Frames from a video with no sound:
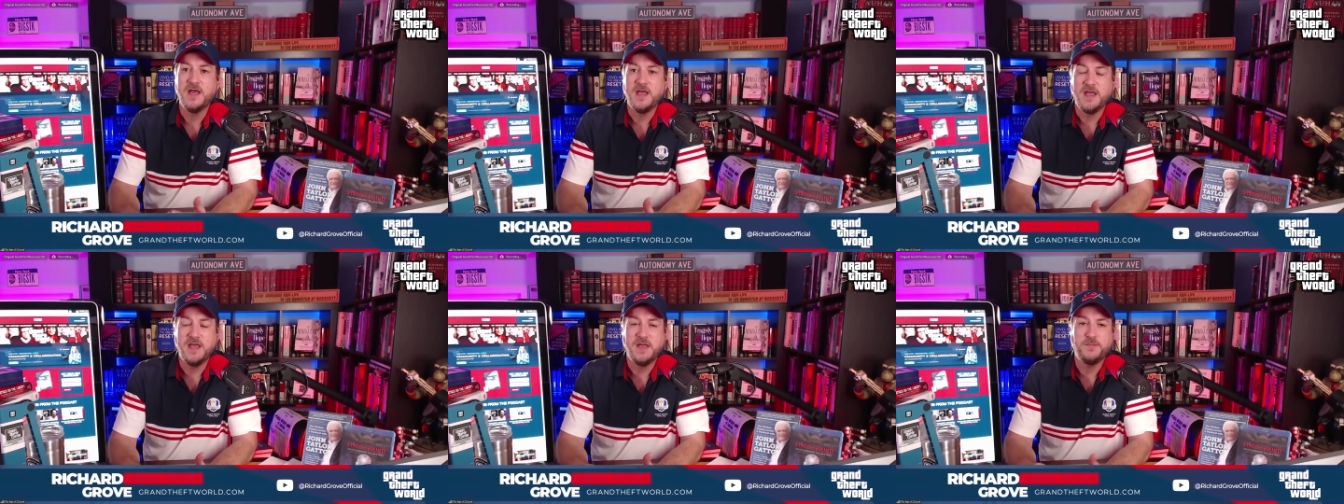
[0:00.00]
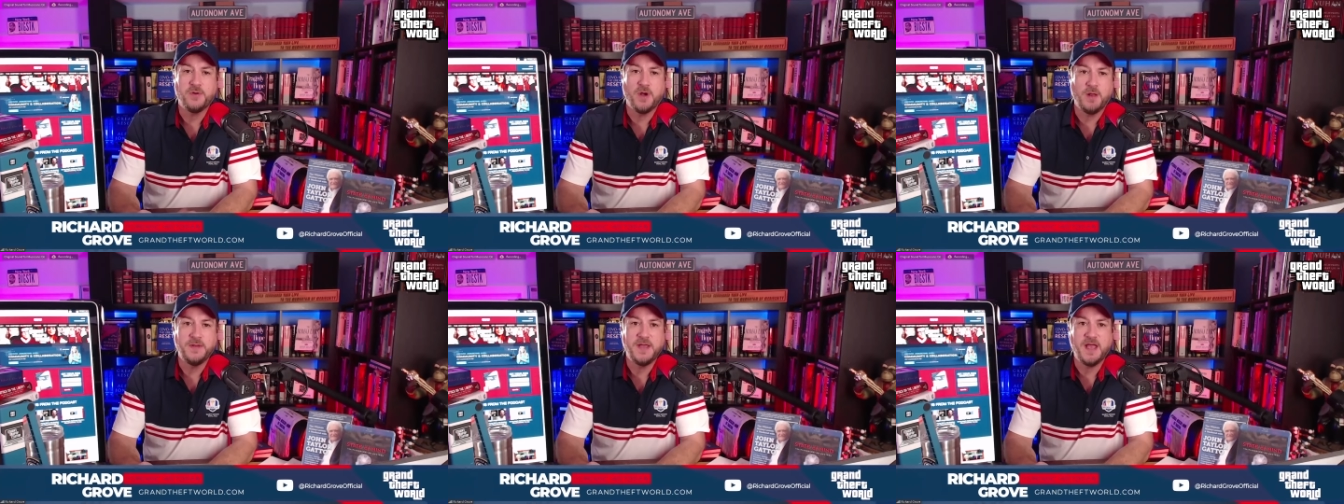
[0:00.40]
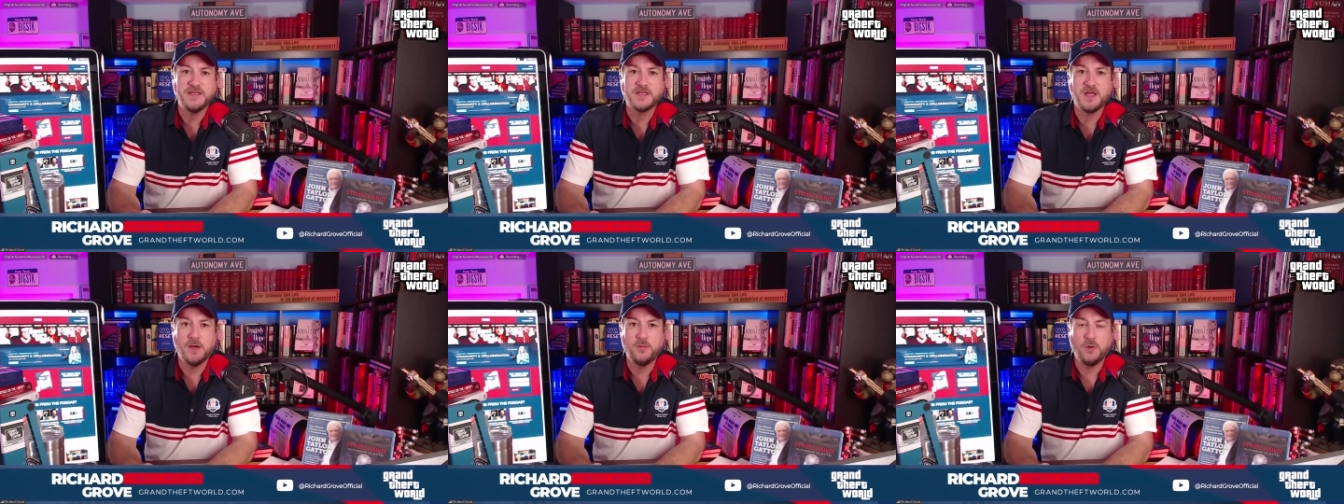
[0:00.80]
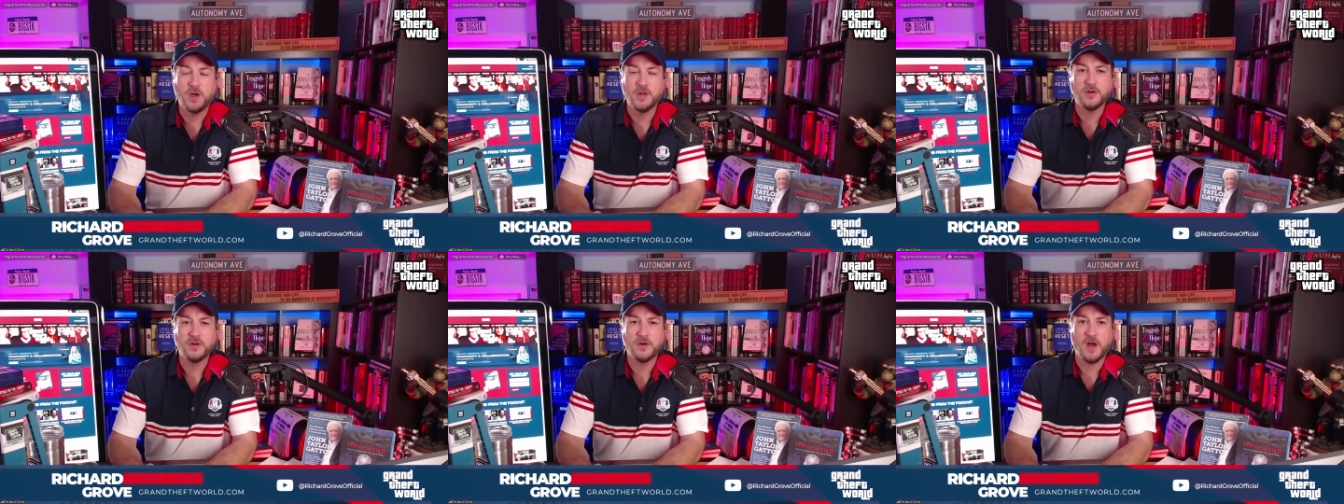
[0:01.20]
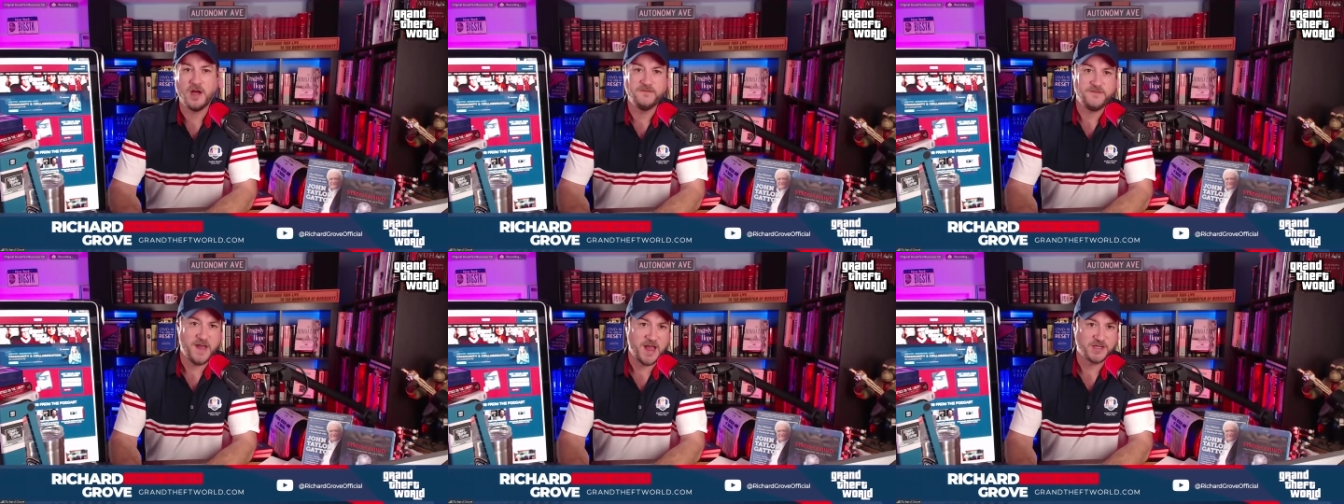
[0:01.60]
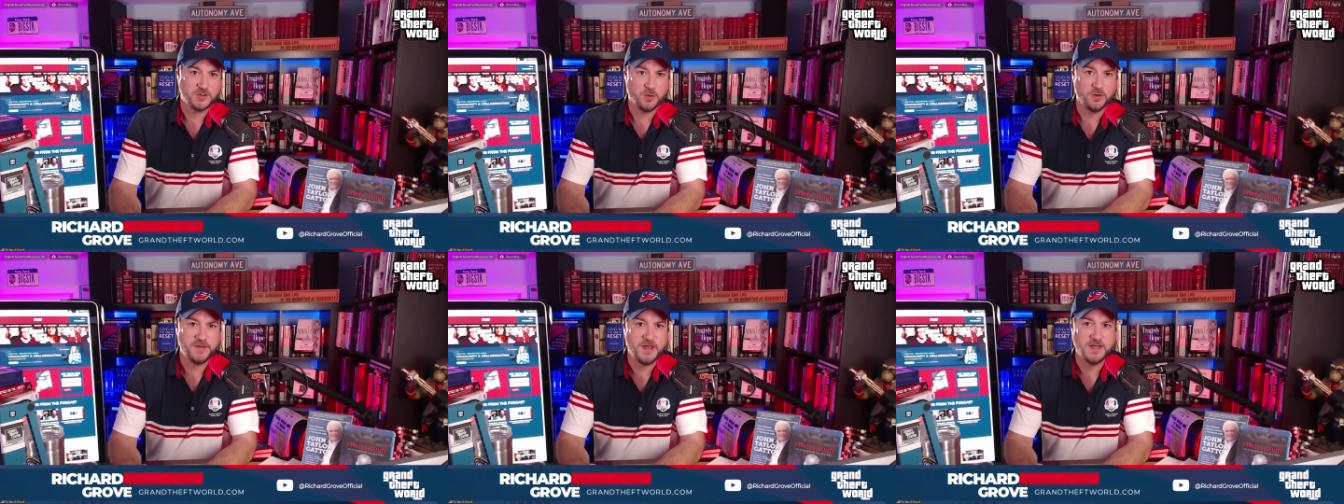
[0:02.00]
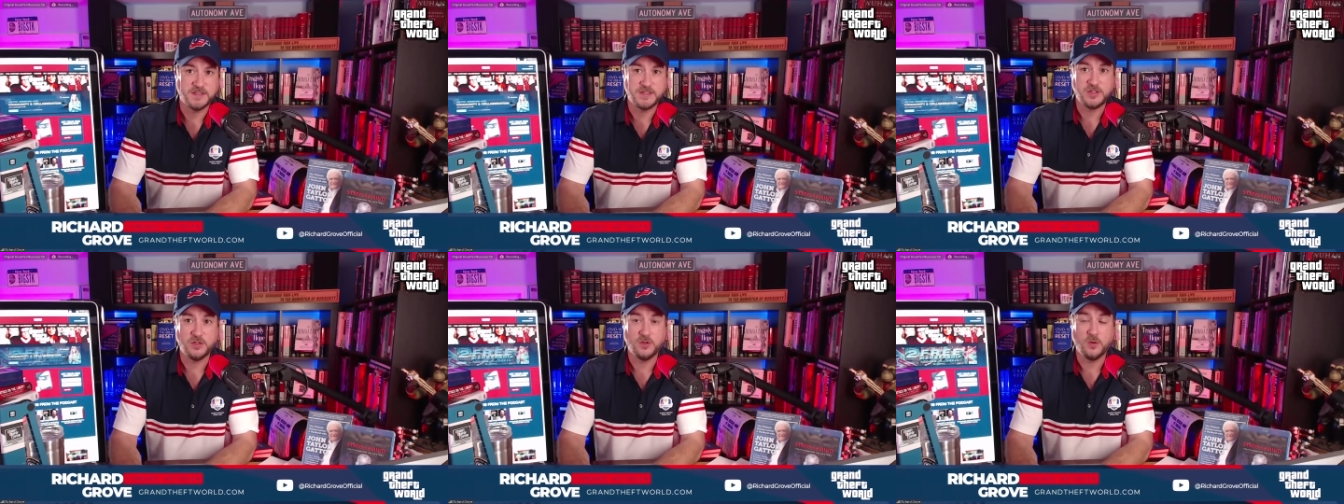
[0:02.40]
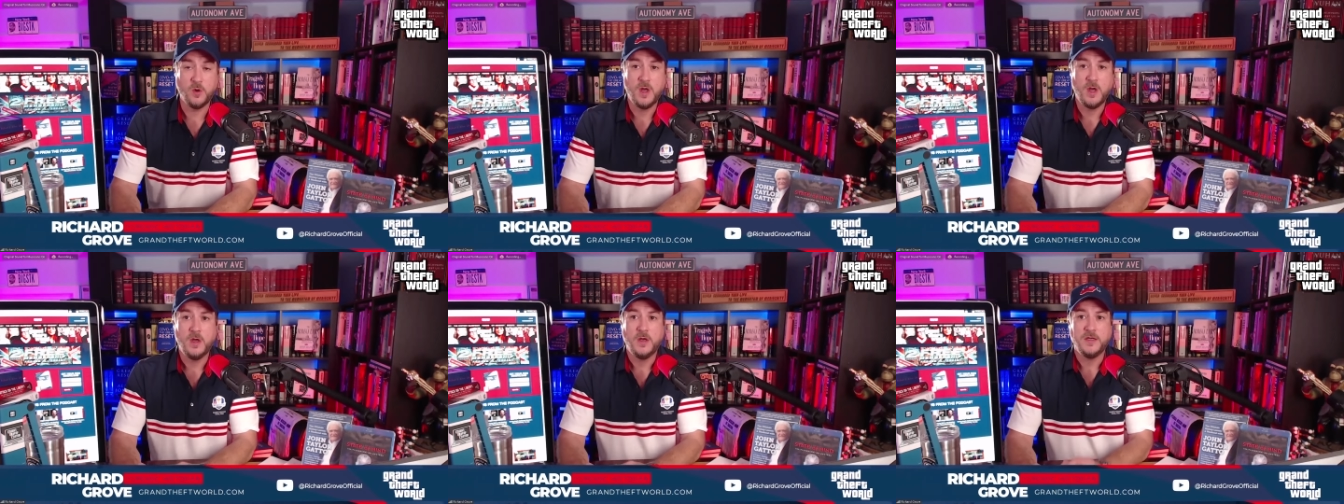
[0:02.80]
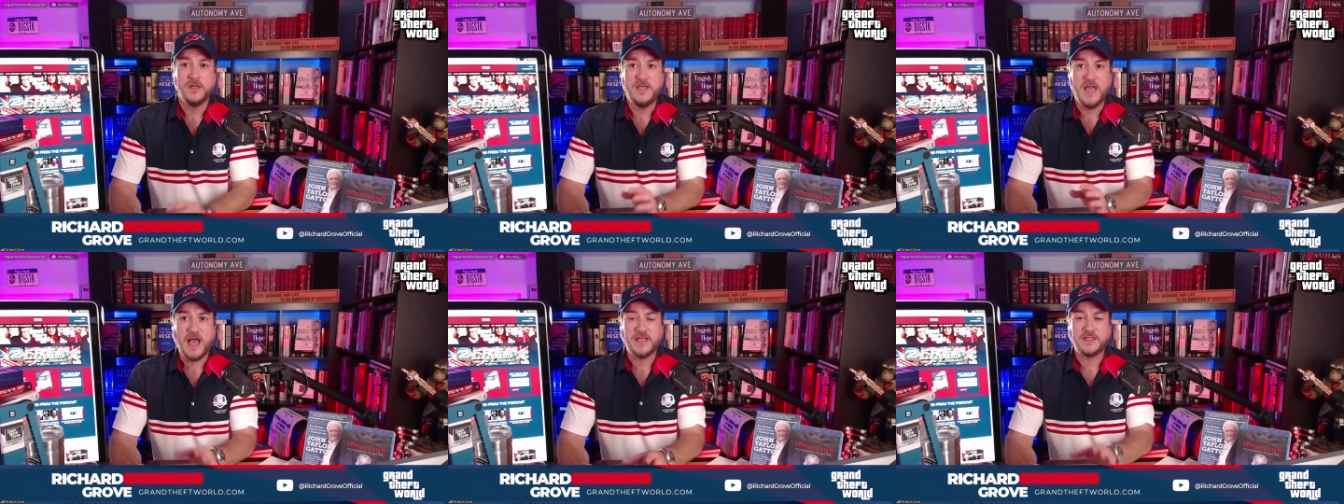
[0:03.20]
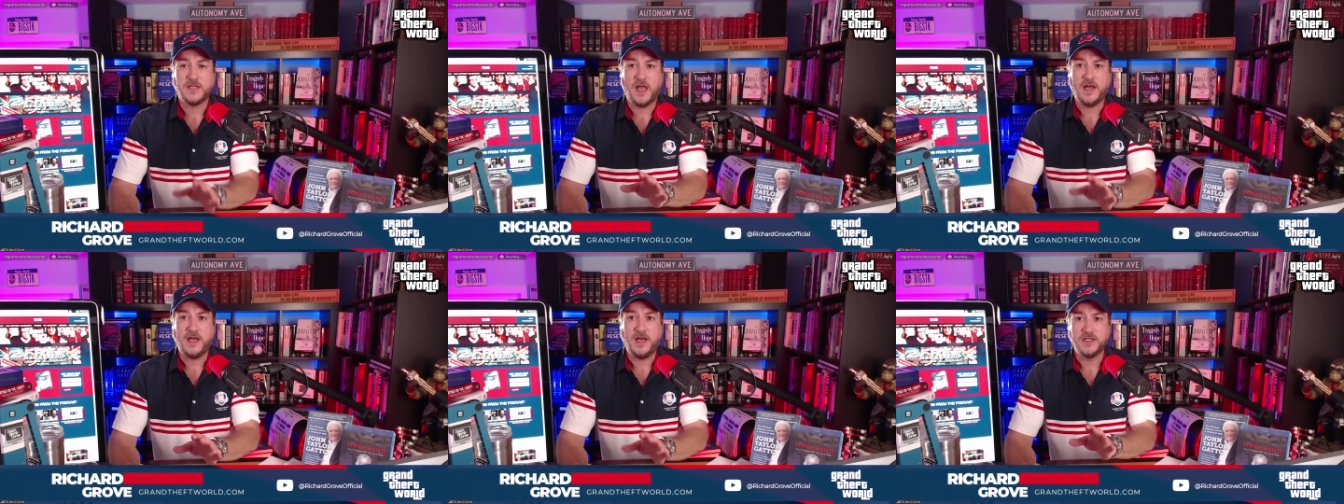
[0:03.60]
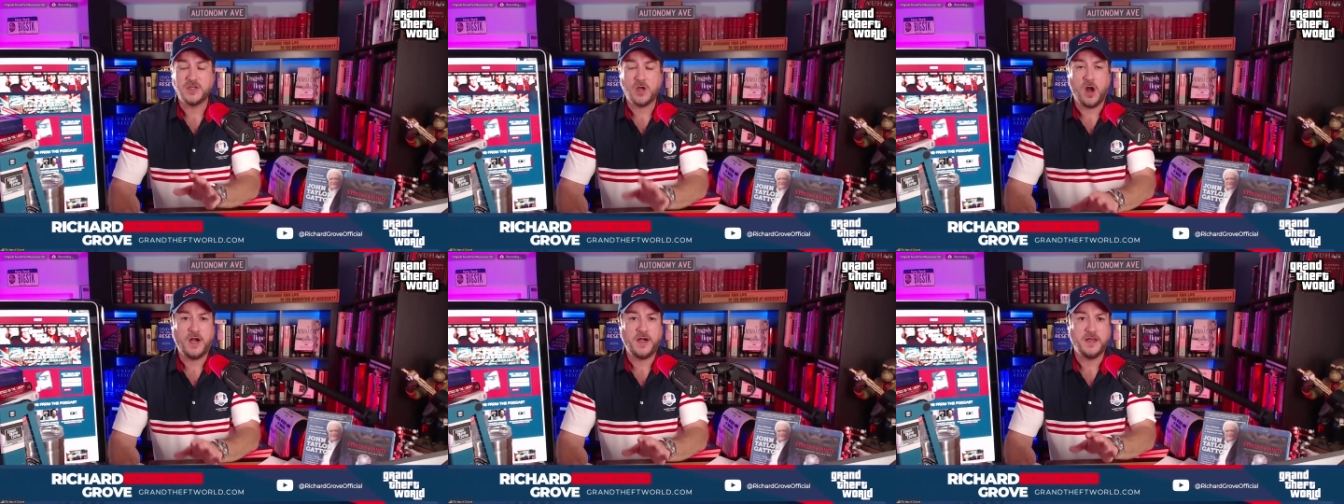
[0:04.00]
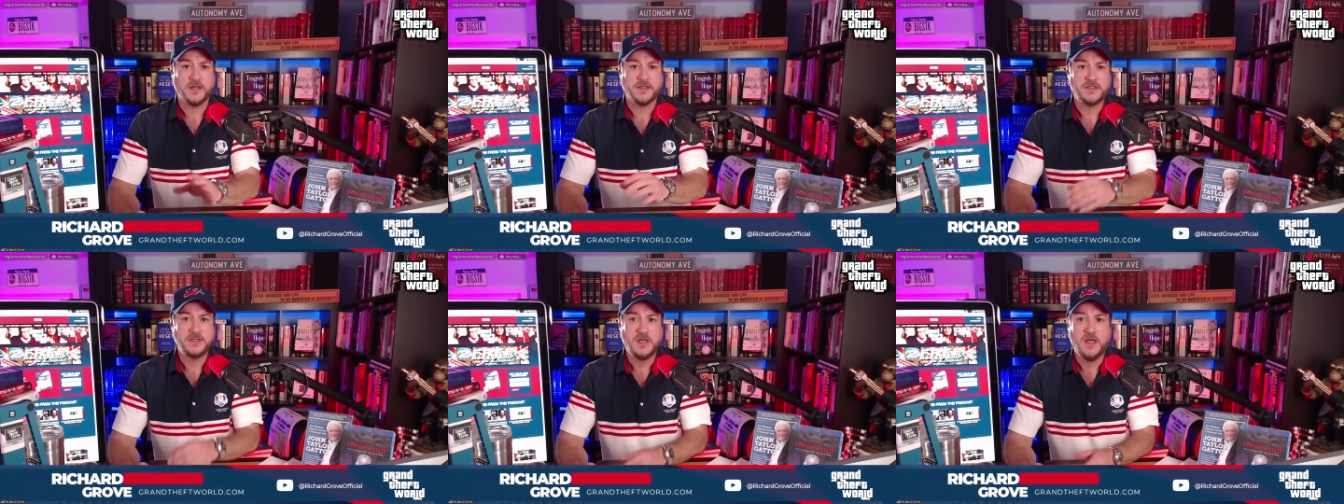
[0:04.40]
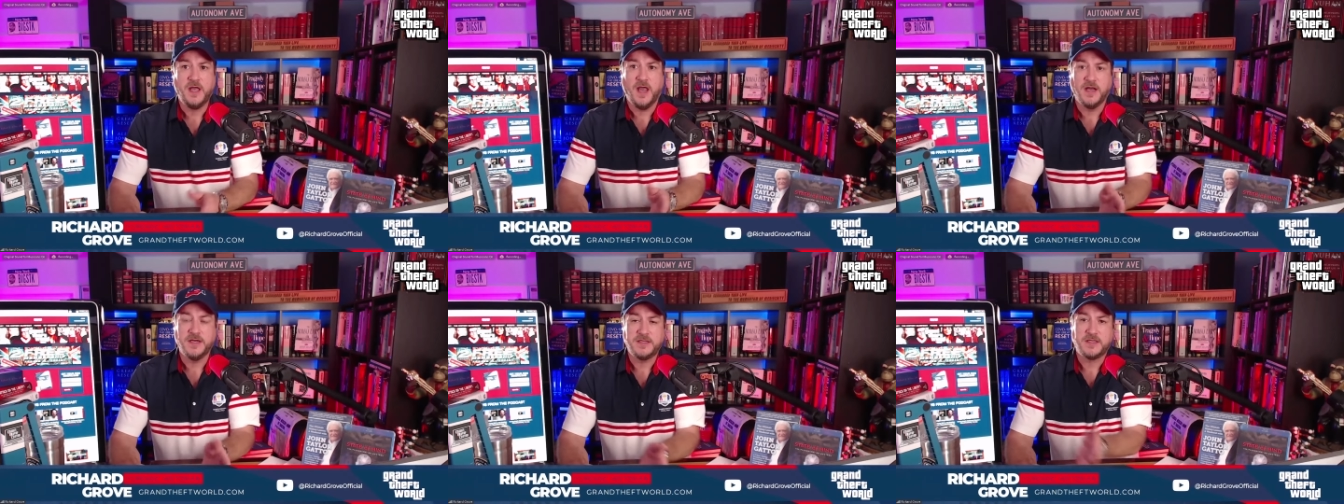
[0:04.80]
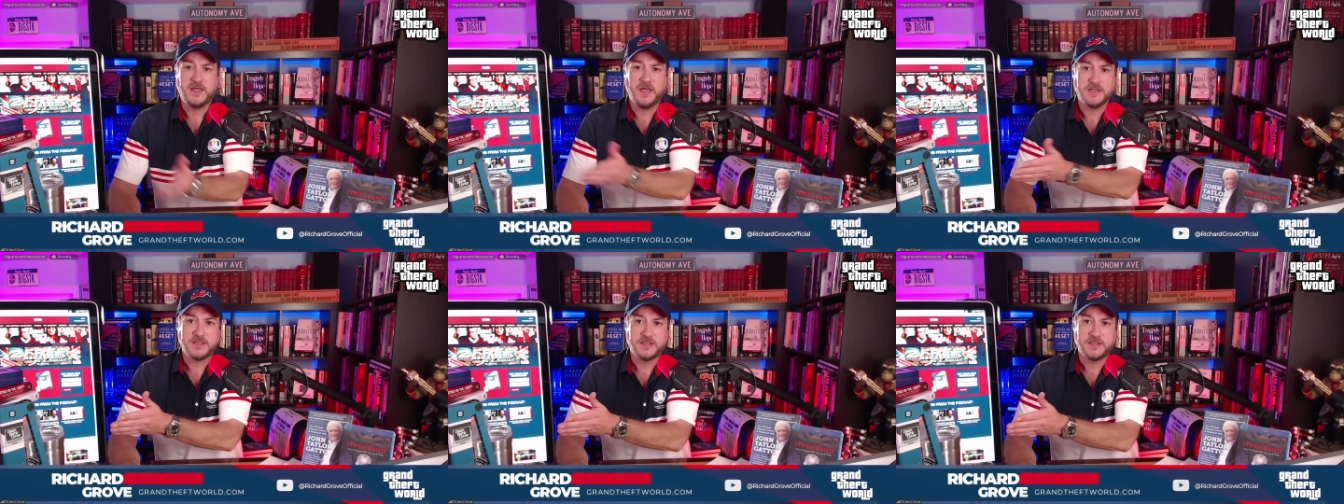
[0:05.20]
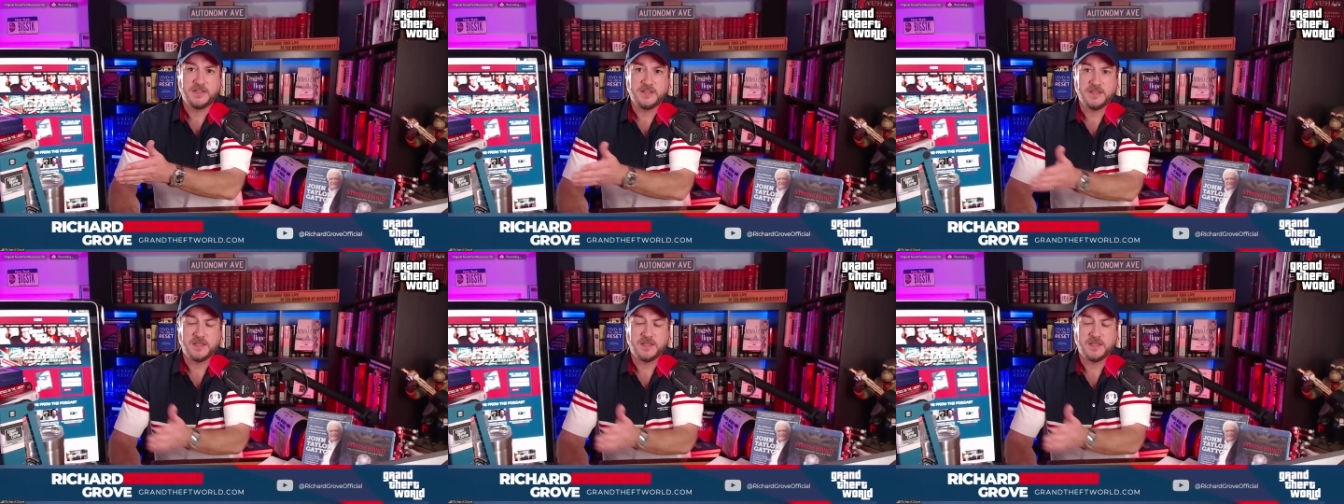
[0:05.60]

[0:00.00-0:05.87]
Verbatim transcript: He probably has a couple other unfactual things to gaslight his audience and to kiss